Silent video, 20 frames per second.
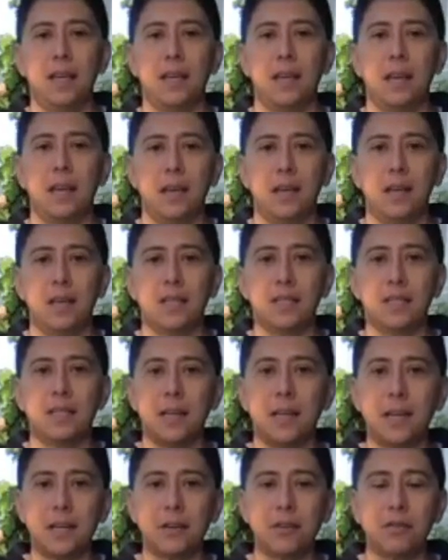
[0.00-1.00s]
and
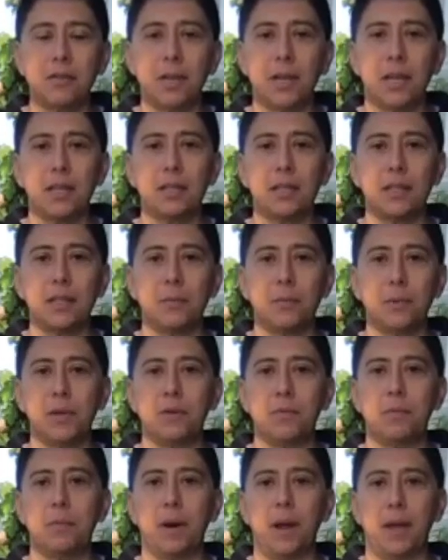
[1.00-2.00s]
start connecting with
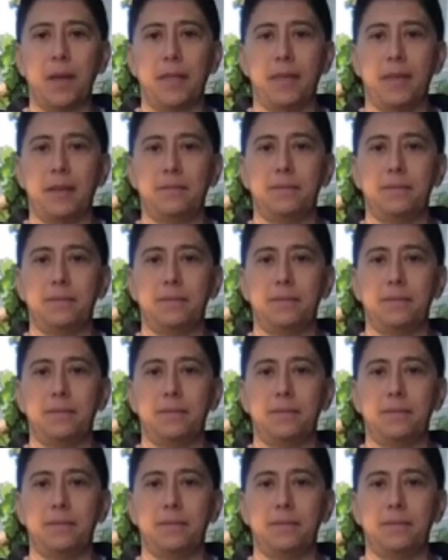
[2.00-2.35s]
your breath.